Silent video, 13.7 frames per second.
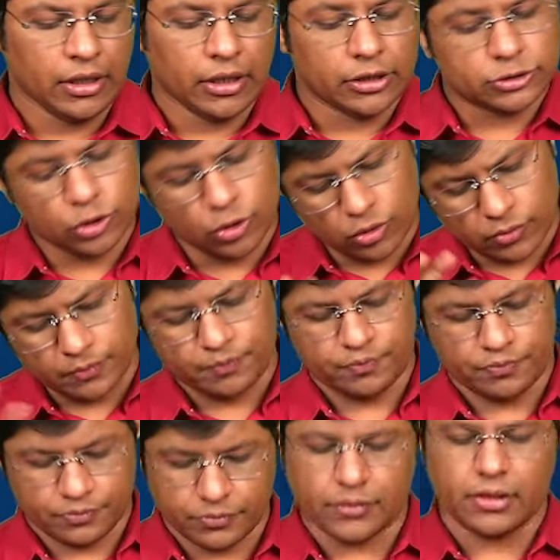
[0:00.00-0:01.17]
So,
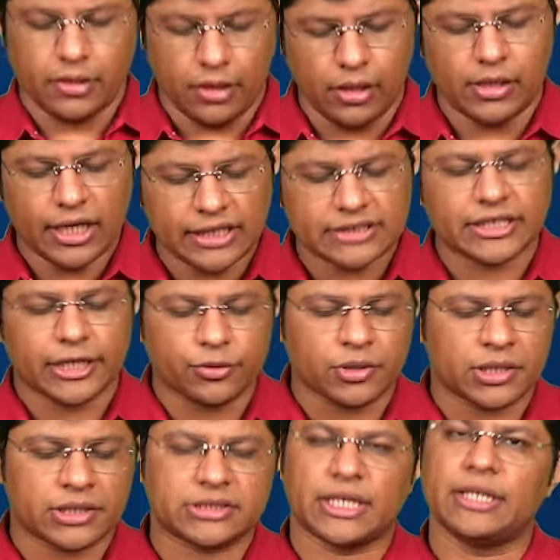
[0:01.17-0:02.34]
let us try to
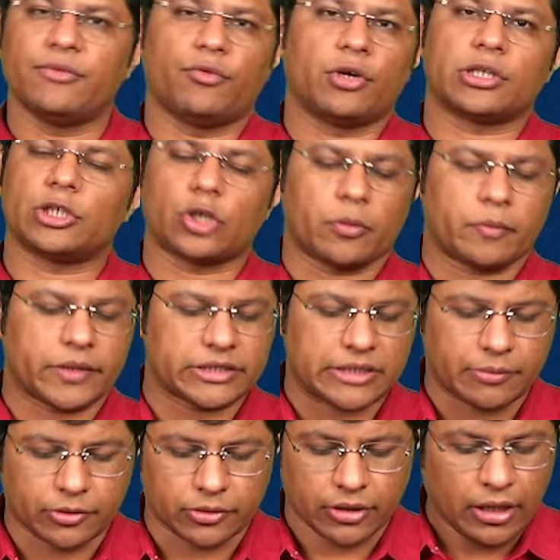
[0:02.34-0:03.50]
understand what the topic is about.
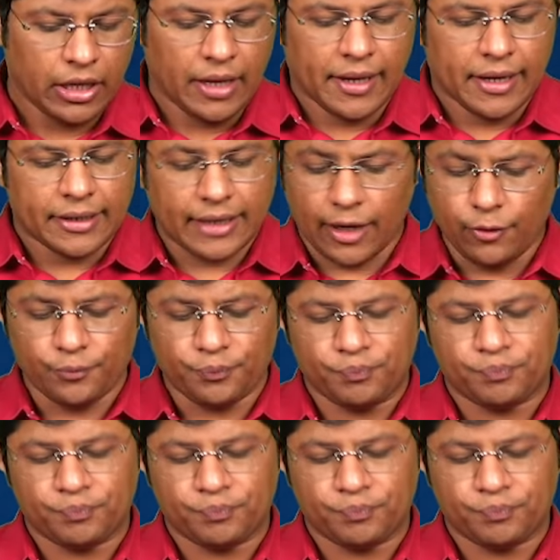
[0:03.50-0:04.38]
Now,